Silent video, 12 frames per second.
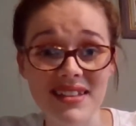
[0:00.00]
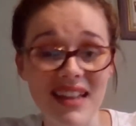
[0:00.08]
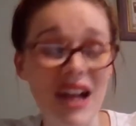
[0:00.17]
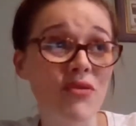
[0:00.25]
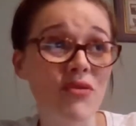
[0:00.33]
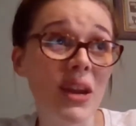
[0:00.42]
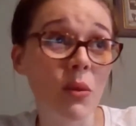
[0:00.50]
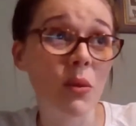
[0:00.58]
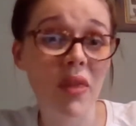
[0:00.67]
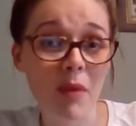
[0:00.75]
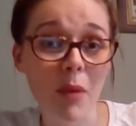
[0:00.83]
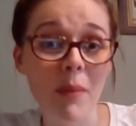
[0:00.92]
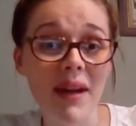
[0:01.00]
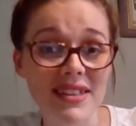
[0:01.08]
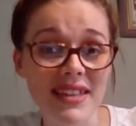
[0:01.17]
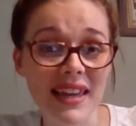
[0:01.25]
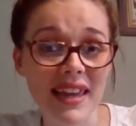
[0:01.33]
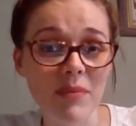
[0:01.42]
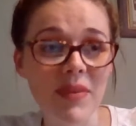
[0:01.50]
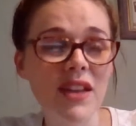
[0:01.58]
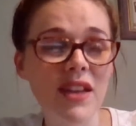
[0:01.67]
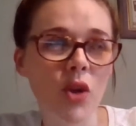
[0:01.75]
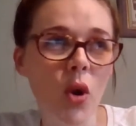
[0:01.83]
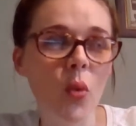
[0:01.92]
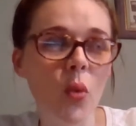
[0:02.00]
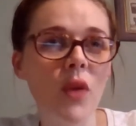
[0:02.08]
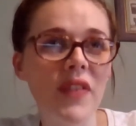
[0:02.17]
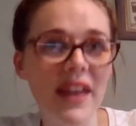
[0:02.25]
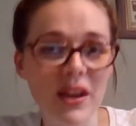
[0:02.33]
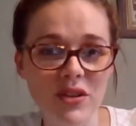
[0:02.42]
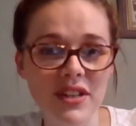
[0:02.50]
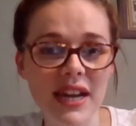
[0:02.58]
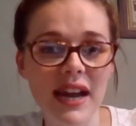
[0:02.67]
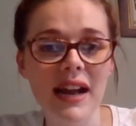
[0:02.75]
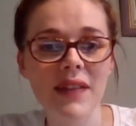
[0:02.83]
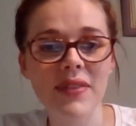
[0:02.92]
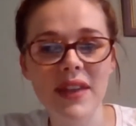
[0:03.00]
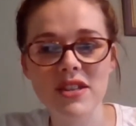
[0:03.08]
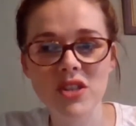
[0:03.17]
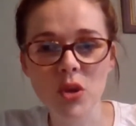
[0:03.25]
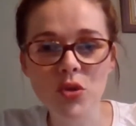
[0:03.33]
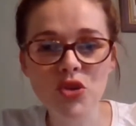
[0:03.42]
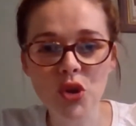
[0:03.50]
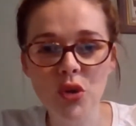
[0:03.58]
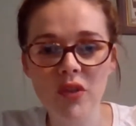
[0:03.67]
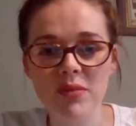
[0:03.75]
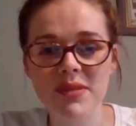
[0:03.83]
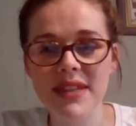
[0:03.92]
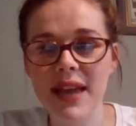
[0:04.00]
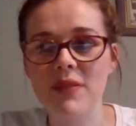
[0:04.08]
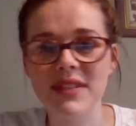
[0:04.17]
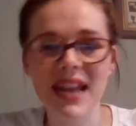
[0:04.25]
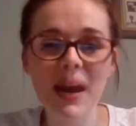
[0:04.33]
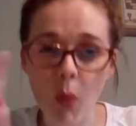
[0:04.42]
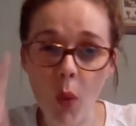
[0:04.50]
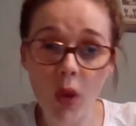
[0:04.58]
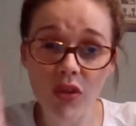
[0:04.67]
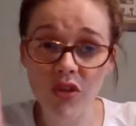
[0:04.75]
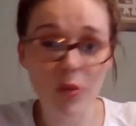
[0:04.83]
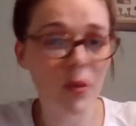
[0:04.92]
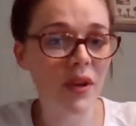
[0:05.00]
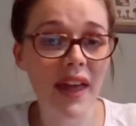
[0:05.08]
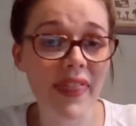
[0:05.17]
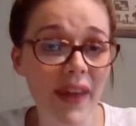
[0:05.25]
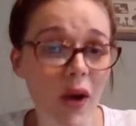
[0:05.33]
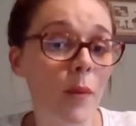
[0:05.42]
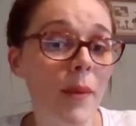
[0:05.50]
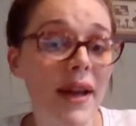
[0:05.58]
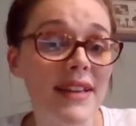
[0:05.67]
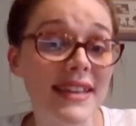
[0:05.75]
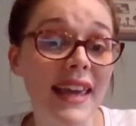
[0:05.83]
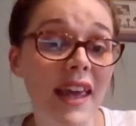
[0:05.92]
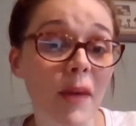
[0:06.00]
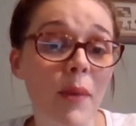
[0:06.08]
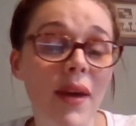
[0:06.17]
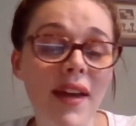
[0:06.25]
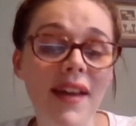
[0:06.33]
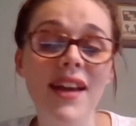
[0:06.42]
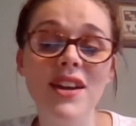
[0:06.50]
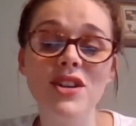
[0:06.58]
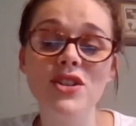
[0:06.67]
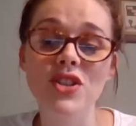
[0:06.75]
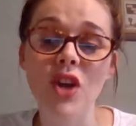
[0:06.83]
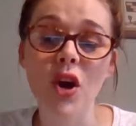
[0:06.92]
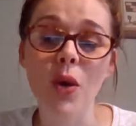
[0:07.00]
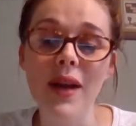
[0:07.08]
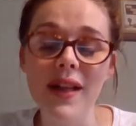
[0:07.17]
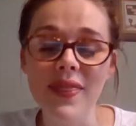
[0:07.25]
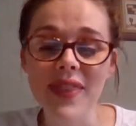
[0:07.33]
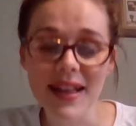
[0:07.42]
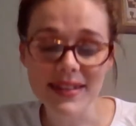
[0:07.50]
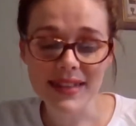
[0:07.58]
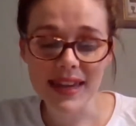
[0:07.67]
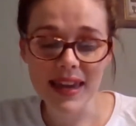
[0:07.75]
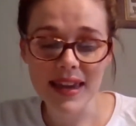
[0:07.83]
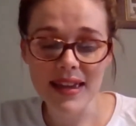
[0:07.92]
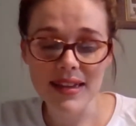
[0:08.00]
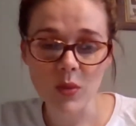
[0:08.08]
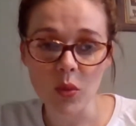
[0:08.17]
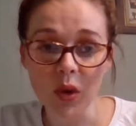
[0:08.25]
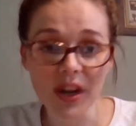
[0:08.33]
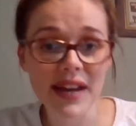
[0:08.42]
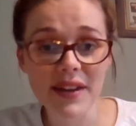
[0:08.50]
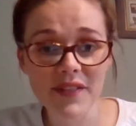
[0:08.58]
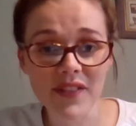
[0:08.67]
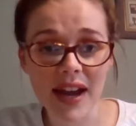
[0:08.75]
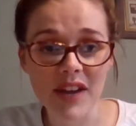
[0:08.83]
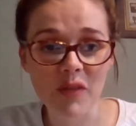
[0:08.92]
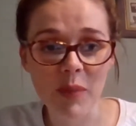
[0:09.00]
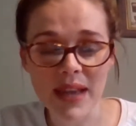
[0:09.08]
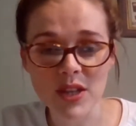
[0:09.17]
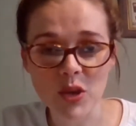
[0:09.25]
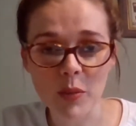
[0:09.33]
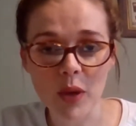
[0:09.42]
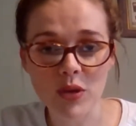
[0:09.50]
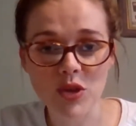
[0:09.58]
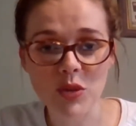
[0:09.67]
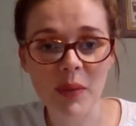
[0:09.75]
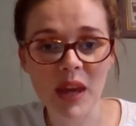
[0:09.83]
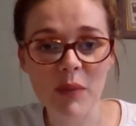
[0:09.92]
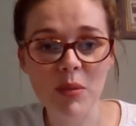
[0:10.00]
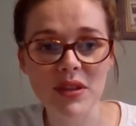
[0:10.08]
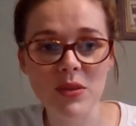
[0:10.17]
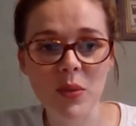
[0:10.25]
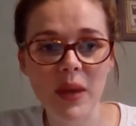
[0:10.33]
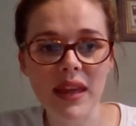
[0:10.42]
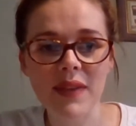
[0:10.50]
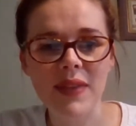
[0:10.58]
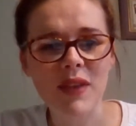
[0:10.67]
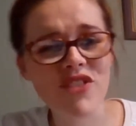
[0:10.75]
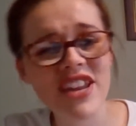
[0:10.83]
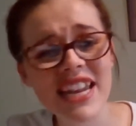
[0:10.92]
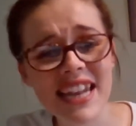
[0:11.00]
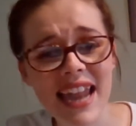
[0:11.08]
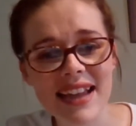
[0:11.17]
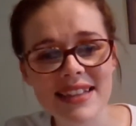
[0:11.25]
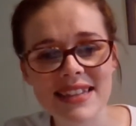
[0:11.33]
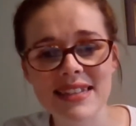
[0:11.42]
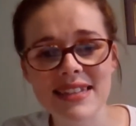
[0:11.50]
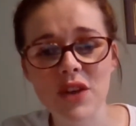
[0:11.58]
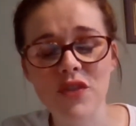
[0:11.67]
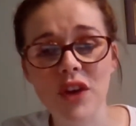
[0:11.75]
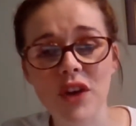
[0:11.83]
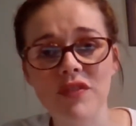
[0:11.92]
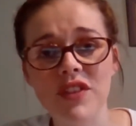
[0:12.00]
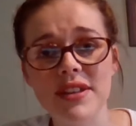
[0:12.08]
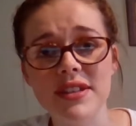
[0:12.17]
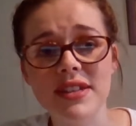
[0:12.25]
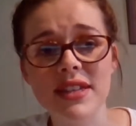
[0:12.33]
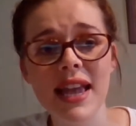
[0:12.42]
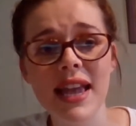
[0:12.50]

I really want them on my team. They know what they're good at and they're so sure of themselves, and I want someone like that on my team. So that is what I've kind of picked up on some people this week. They've really lacked in self-confidence.